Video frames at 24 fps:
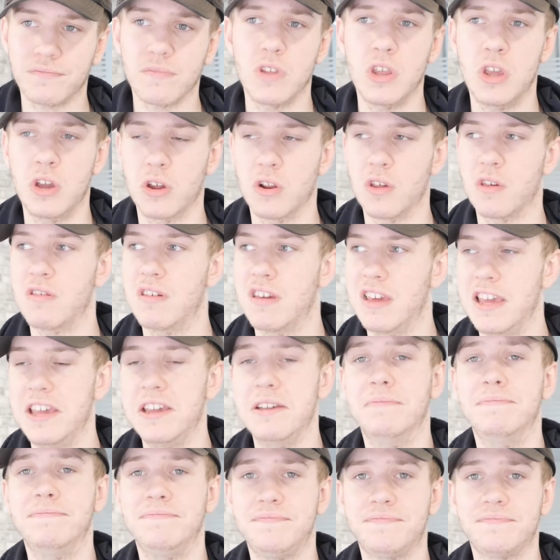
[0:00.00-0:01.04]
you're going to
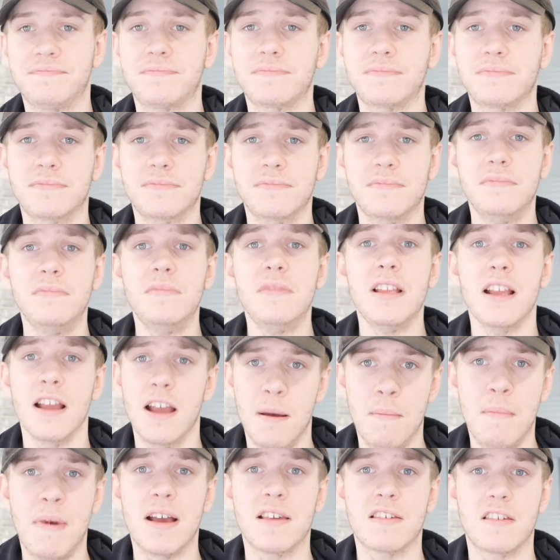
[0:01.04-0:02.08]
see
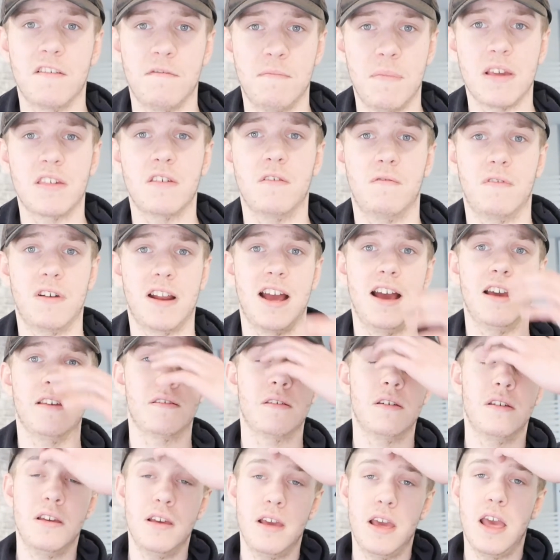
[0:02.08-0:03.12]
a massive, massive
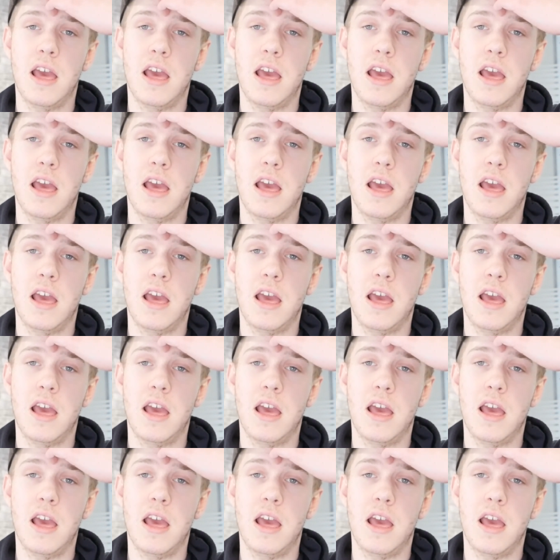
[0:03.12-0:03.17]
rise.